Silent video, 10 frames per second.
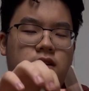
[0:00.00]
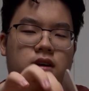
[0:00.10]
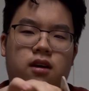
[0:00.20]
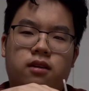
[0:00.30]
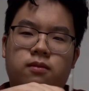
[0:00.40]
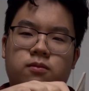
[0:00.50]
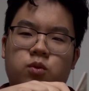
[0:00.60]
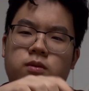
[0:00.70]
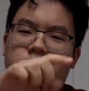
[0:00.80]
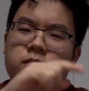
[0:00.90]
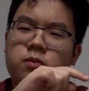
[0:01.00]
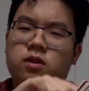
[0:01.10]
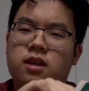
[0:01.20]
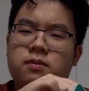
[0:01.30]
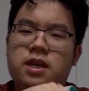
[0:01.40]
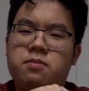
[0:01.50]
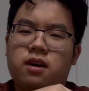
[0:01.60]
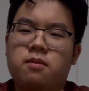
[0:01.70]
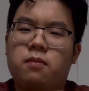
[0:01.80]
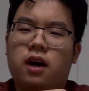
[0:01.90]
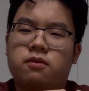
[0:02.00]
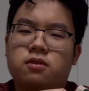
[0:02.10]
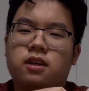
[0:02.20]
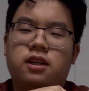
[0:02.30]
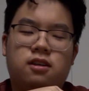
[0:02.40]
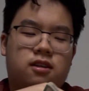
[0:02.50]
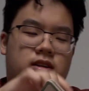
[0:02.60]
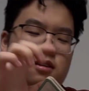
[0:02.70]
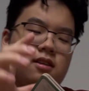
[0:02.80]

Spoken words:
and we'll keep that in mind for later.